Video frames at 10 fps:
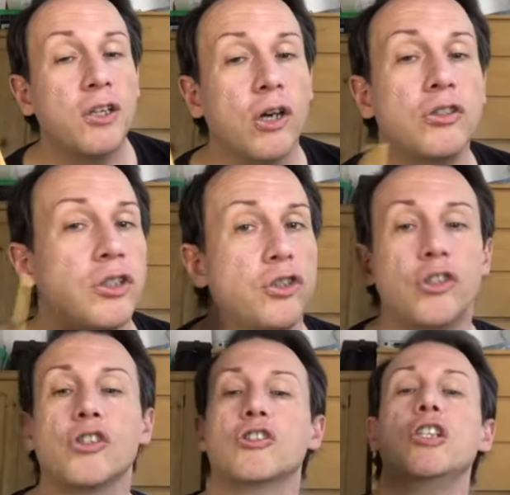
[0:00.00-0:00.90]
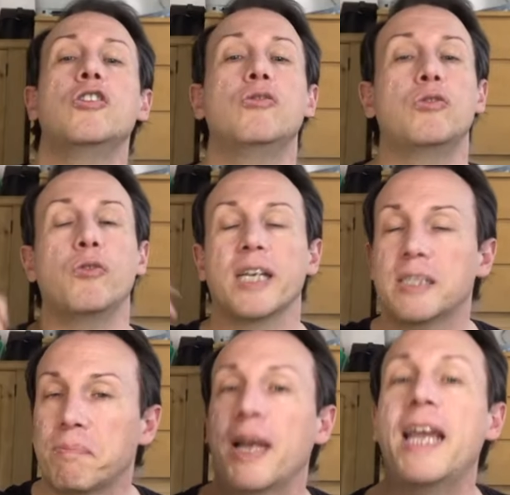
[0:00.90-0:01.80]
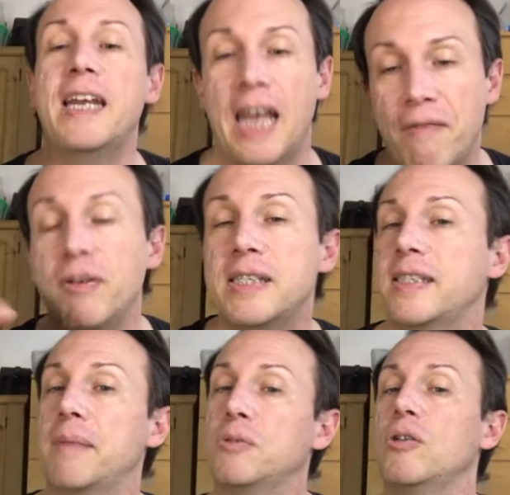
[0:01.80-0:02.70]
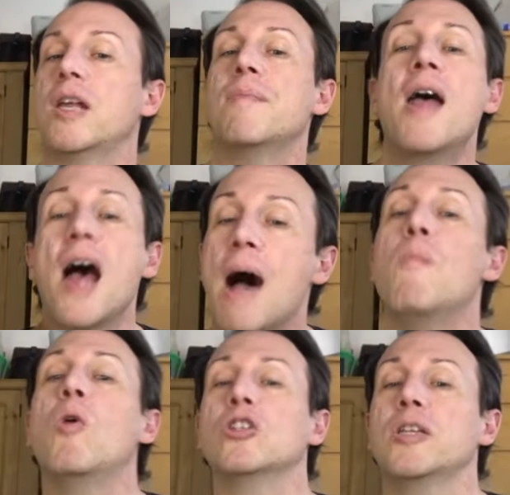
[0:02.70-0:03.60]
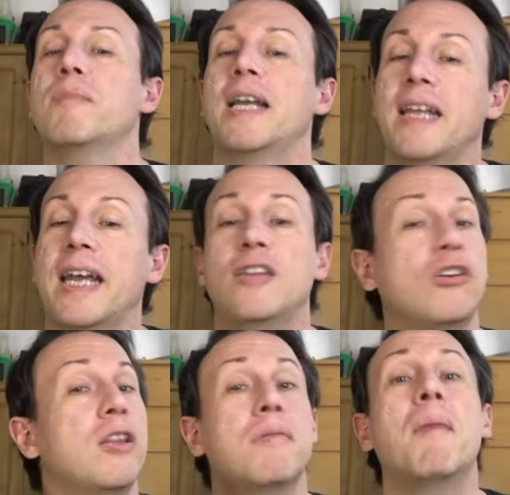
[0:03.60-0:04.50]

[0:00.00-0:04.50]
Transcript: If they don't, you just need to, to explain every step to them and what might they get.